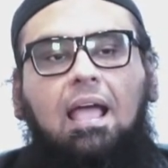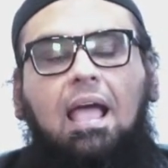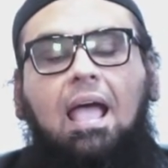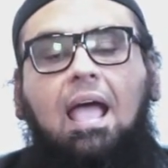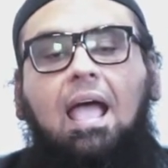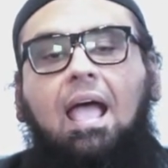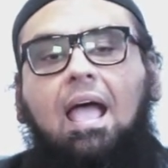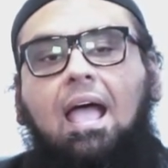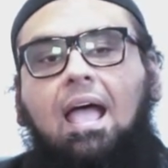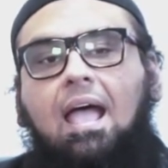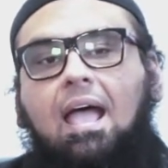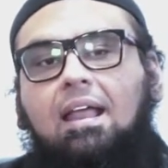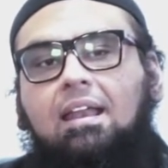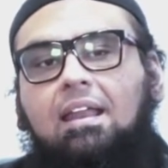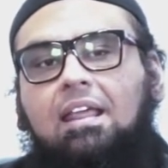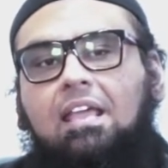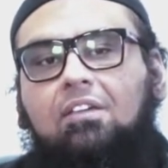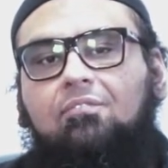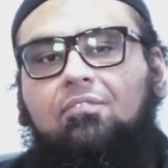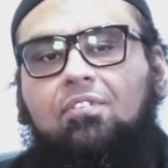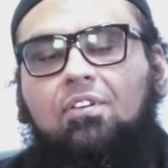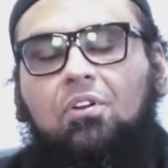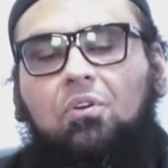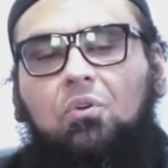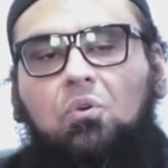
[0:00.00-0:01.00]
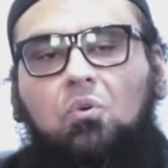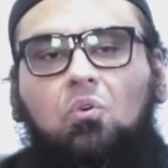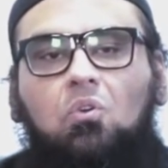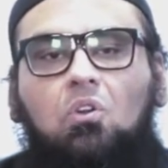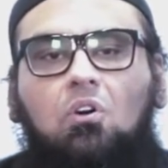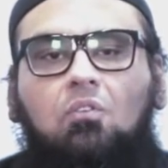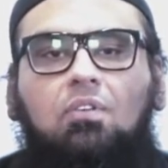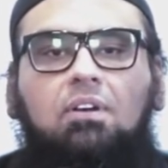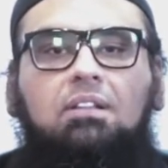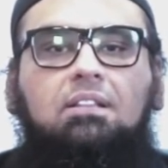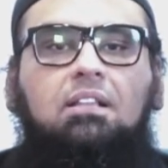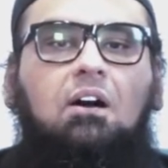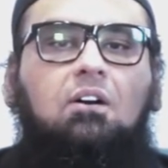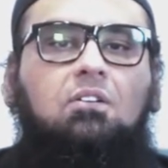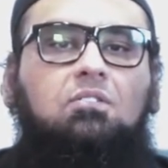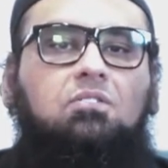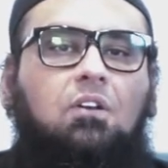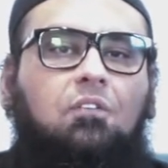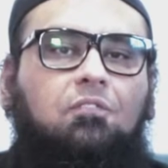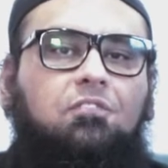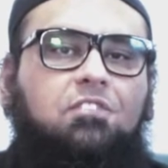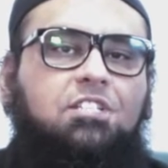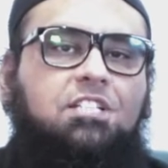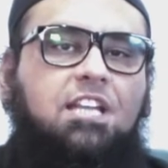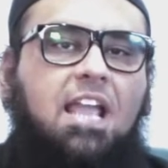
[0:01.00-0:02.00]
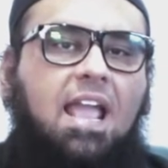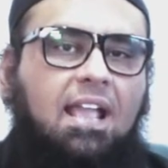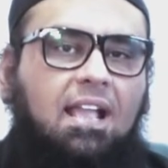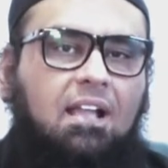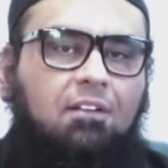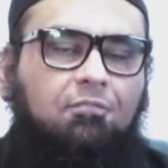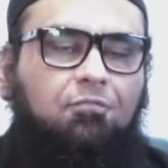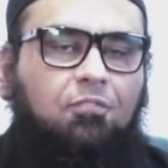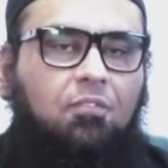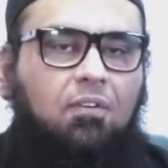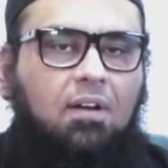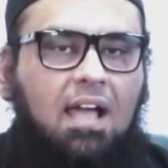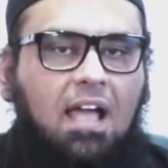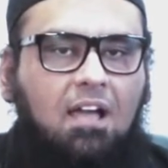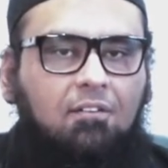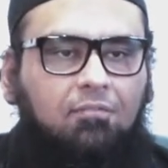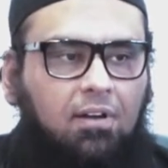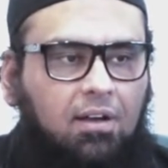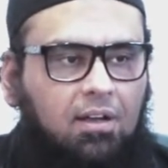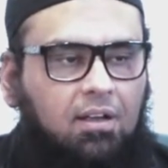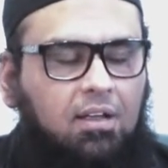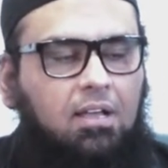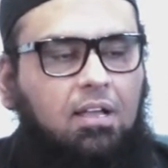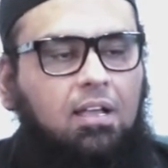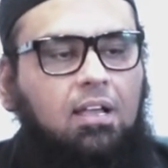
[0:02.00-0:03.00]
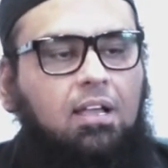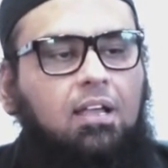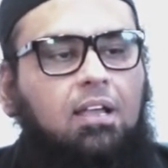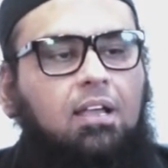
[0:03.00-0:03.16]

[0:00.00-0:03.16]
And he will rule over the house of Jacob forever.